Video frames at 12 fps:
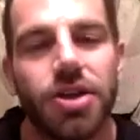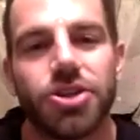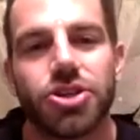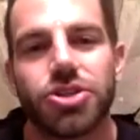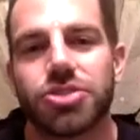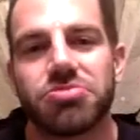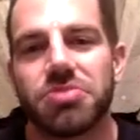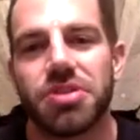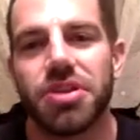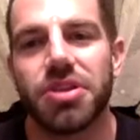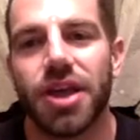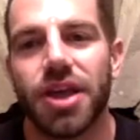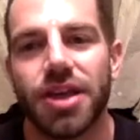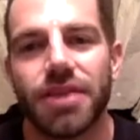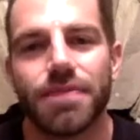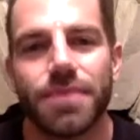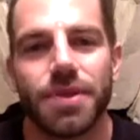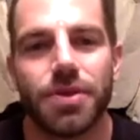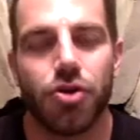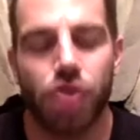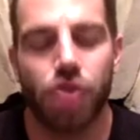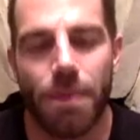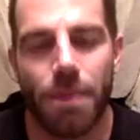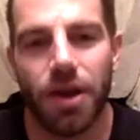just like,
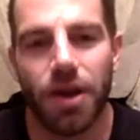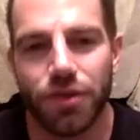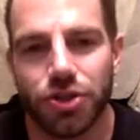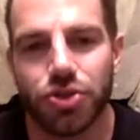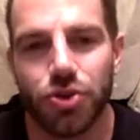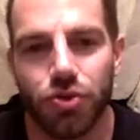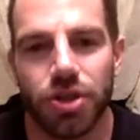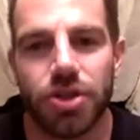crap love story.